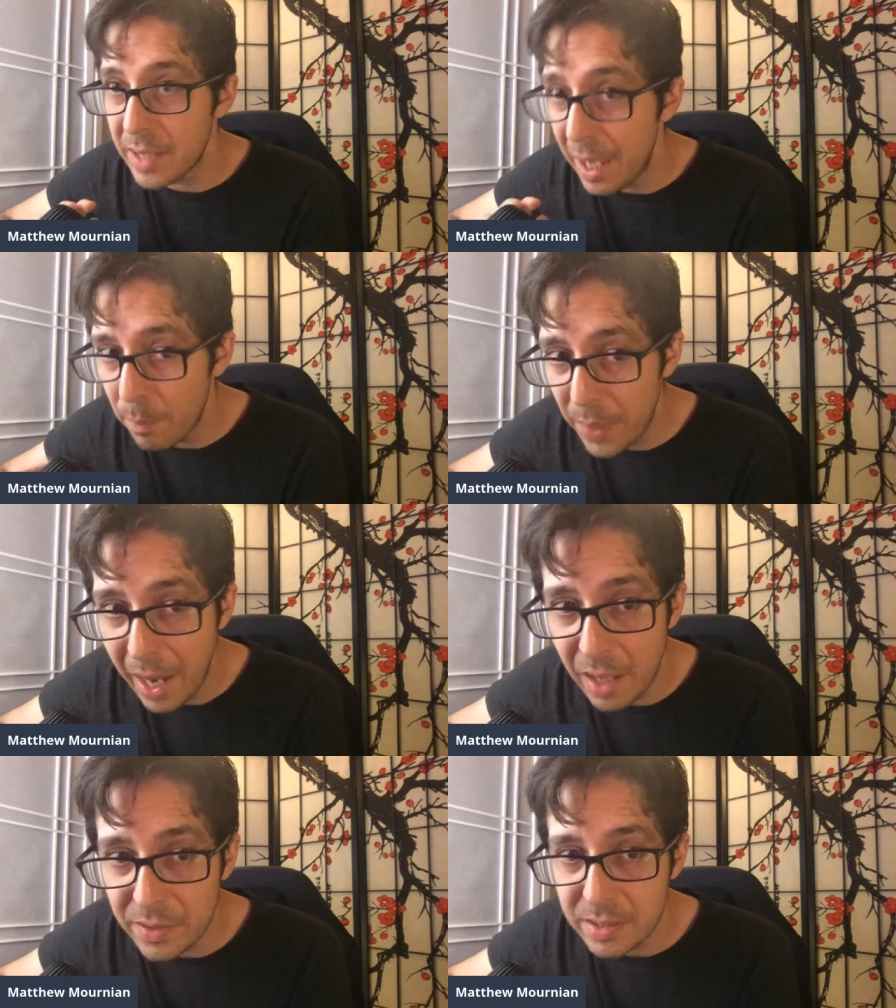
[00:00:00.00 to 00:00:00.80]

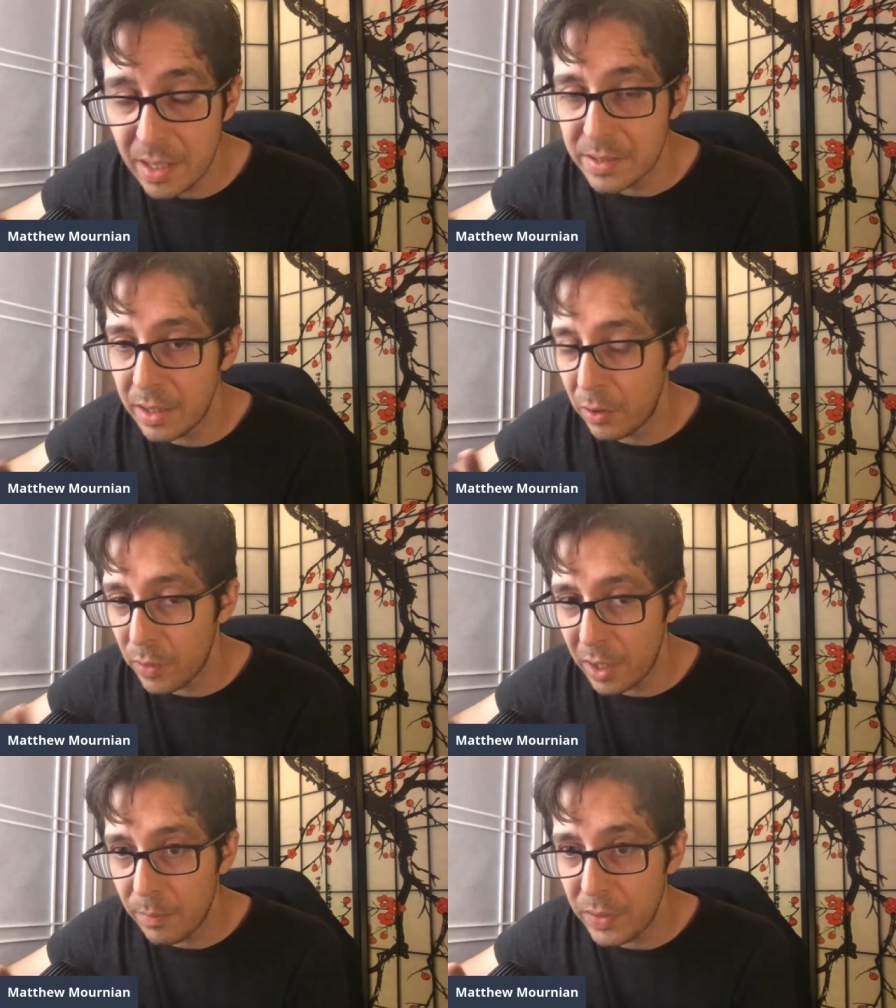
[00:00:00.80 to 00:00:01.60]
empaths, as
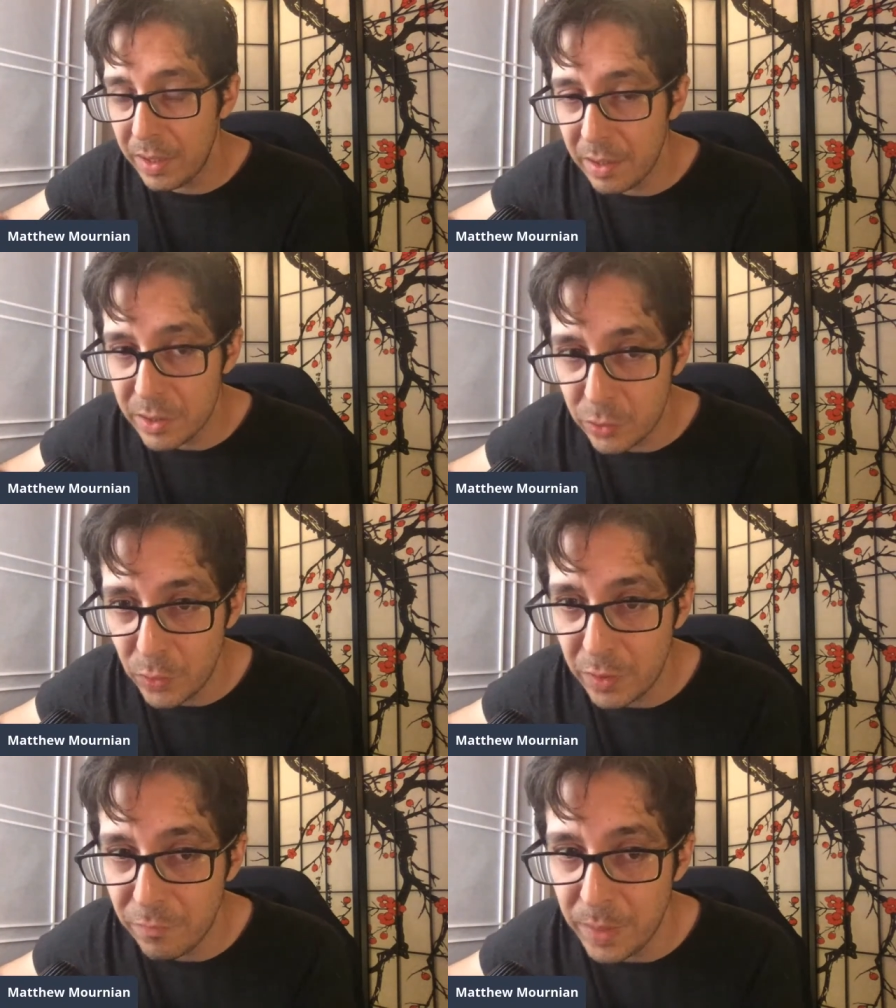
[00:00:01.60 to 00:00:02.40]
incredibly
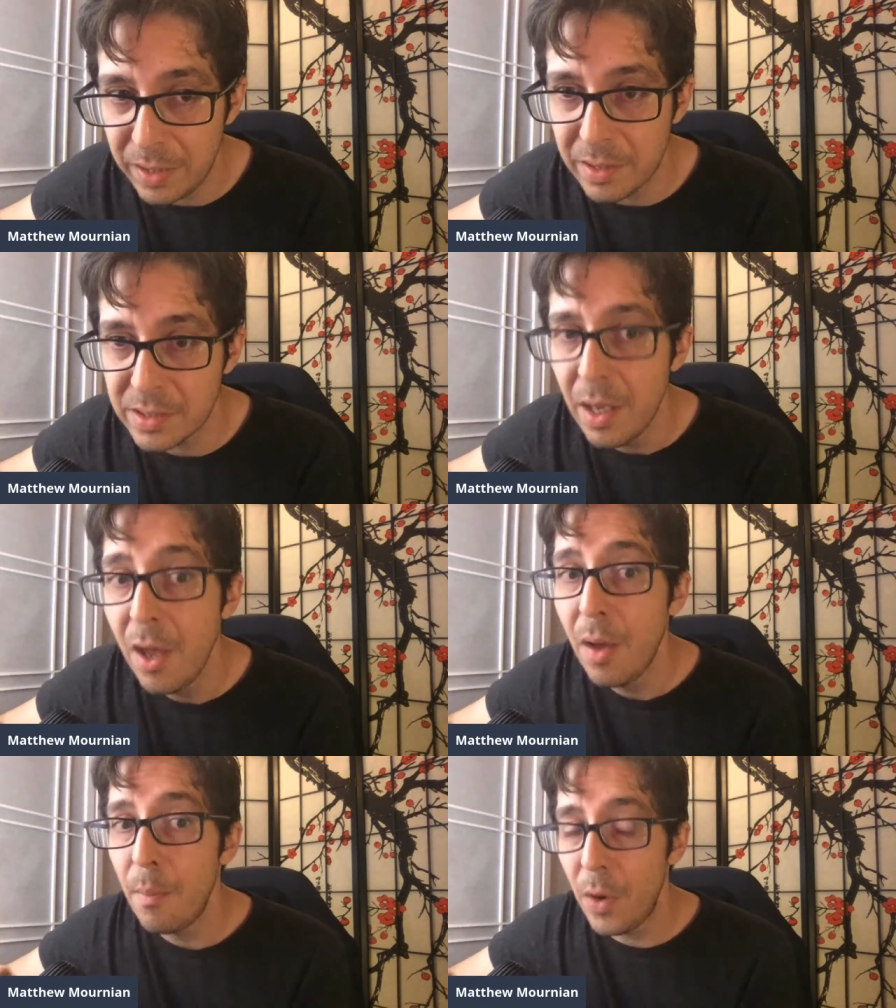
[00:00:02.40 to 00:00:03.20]
intuitive beings,
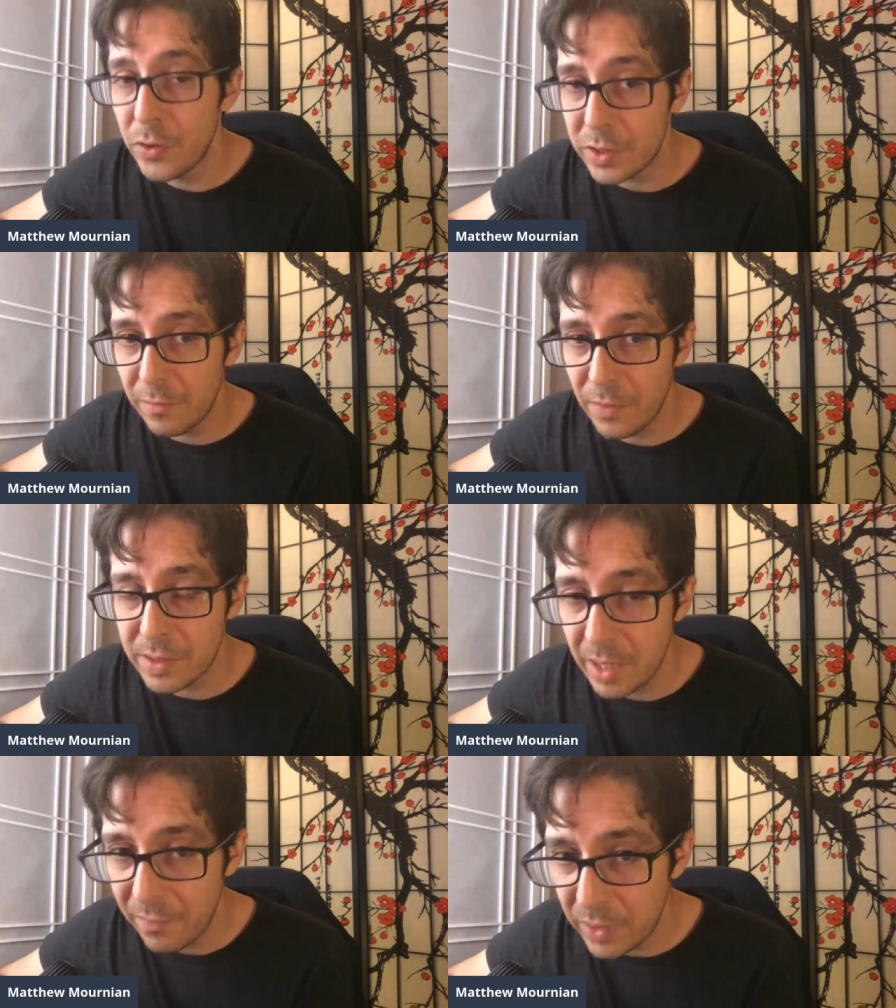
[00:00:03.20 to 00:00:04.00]
most of
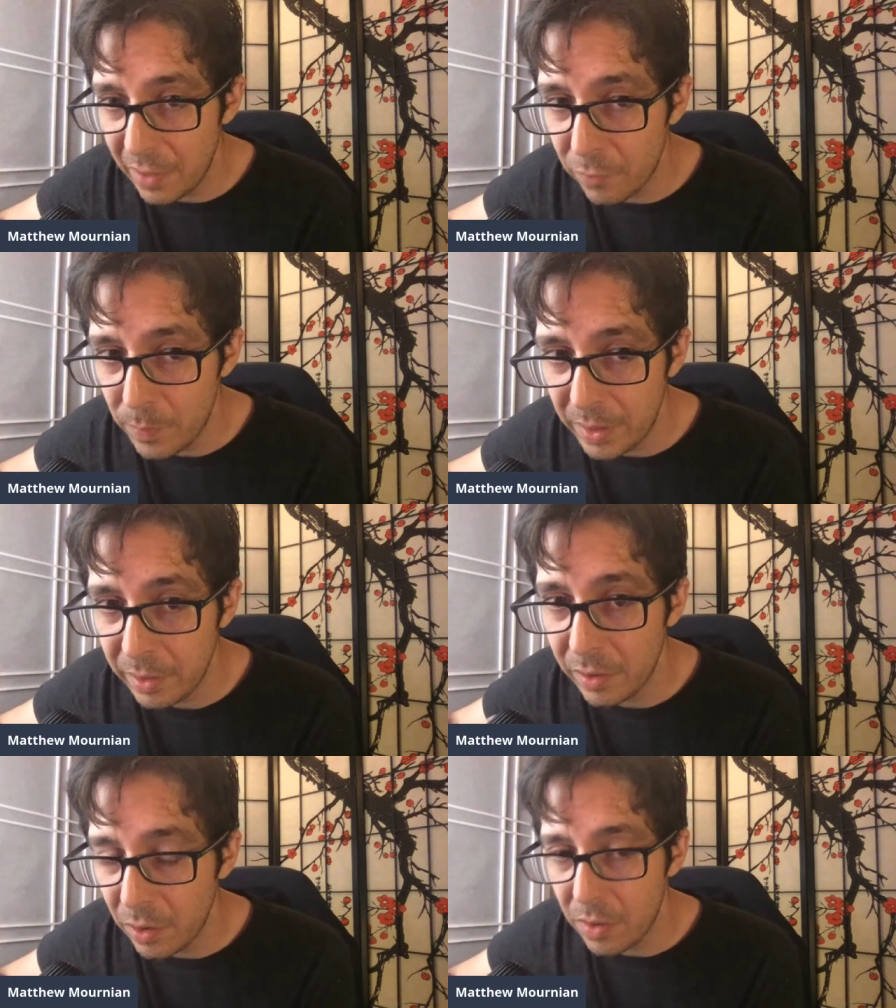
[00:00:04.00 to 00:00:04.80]
us have never been
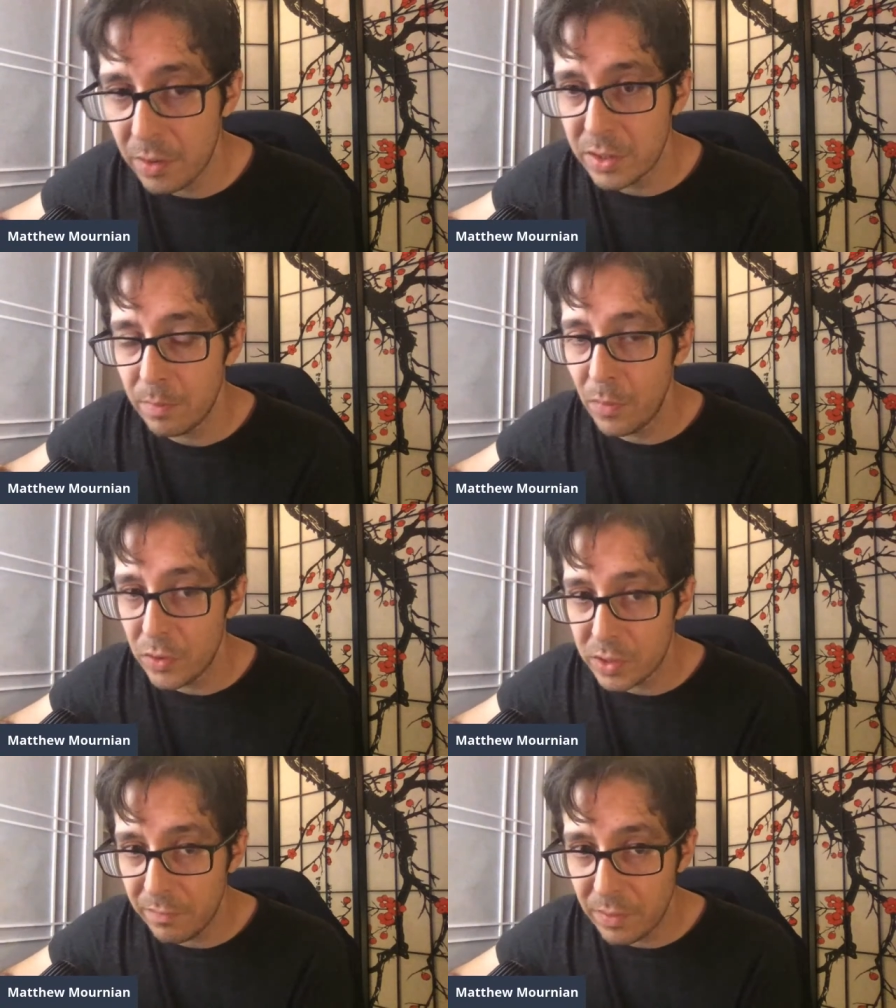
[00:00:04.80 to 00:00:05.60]
encouraged.
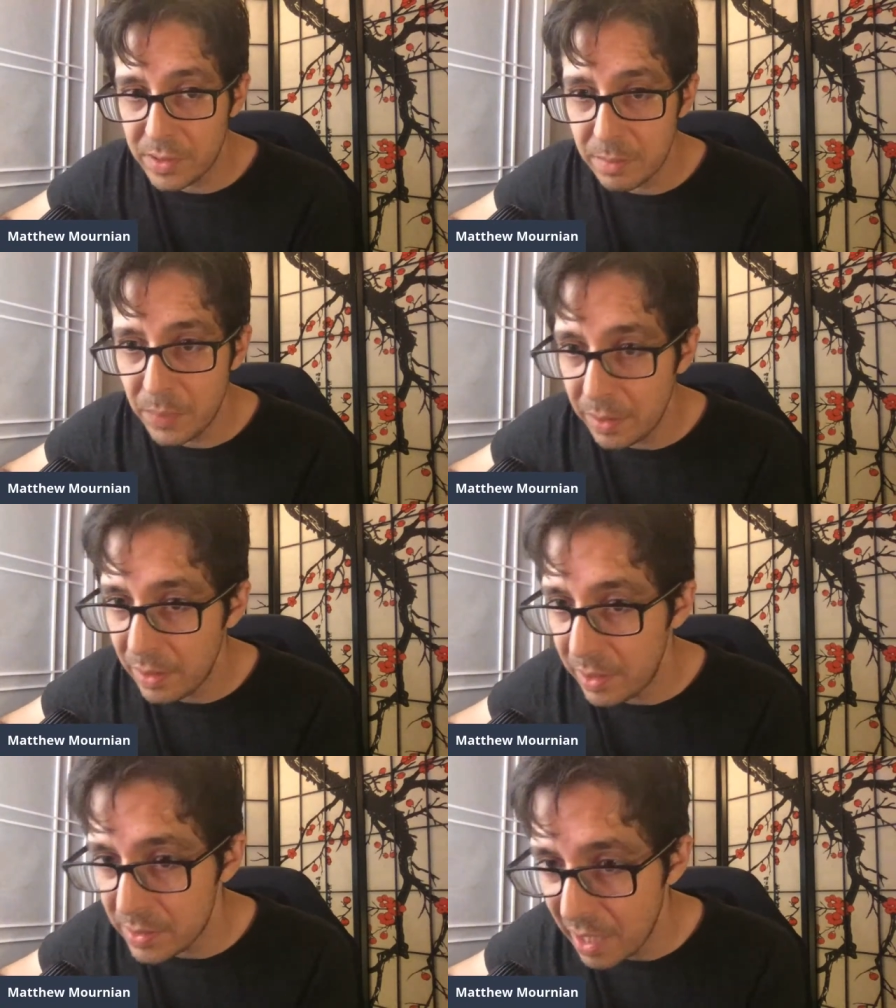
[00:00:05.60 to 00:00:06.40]
Most of those
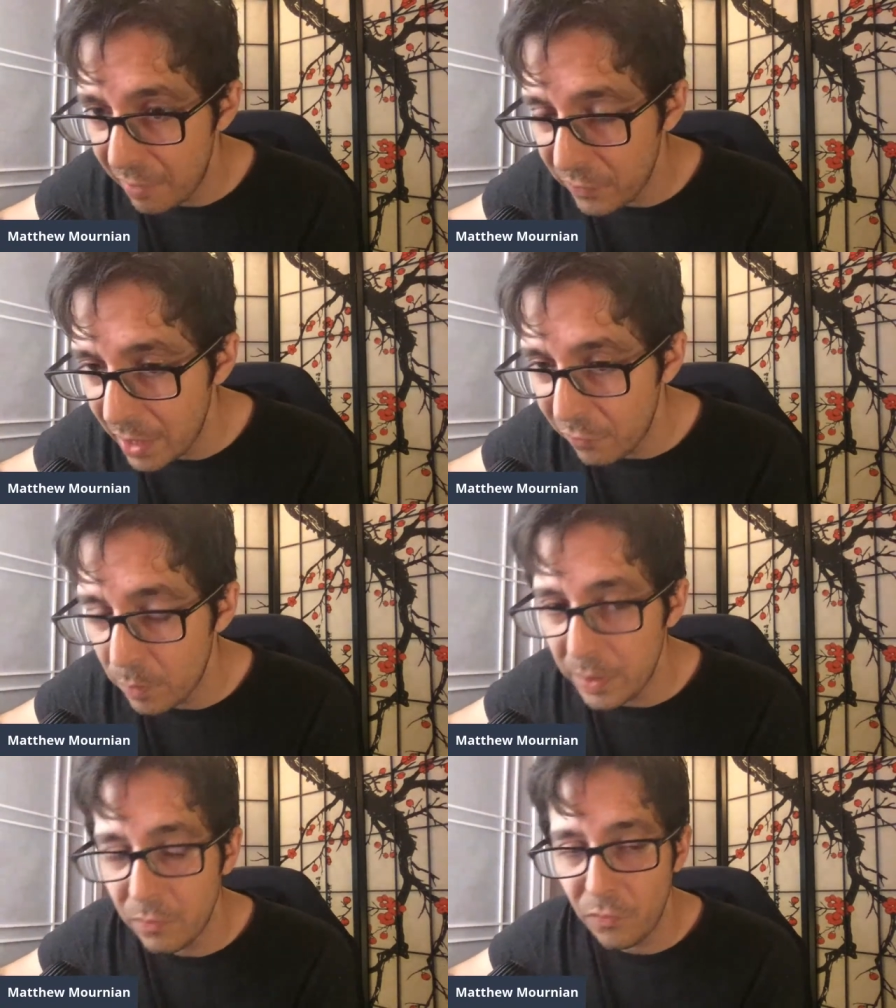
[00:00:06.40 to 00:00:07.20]
abilities have never
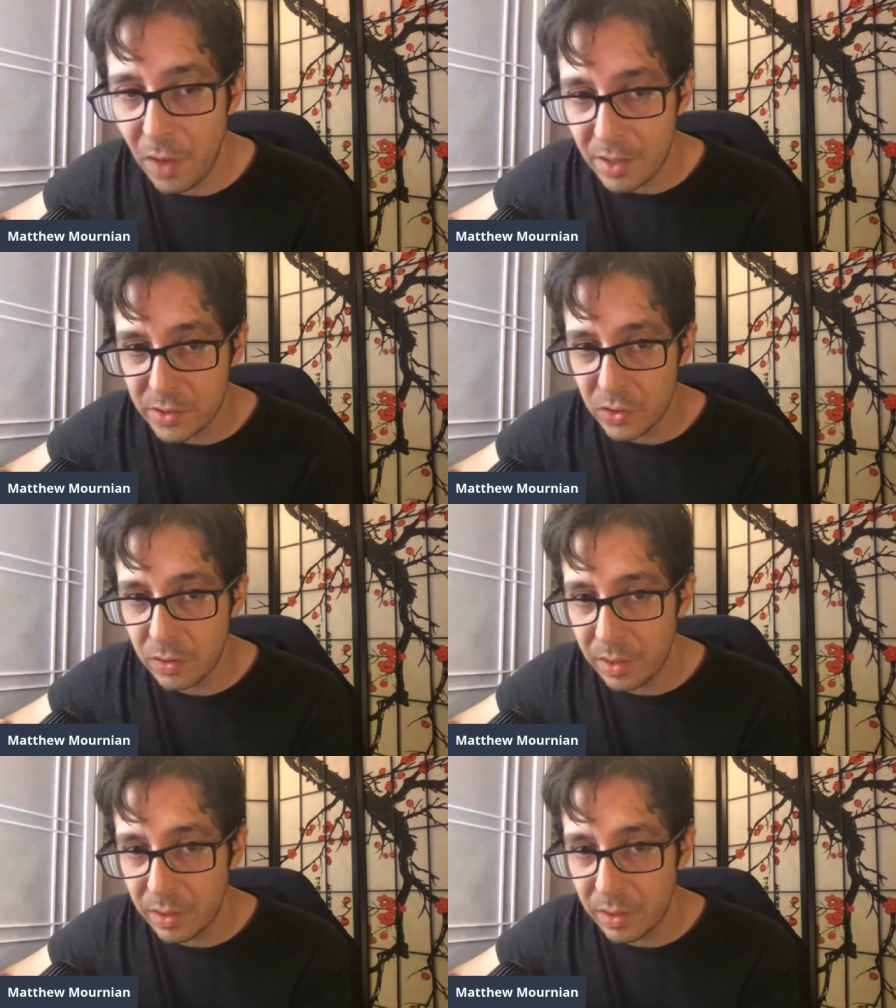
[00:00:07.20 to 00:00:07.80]
been fostered.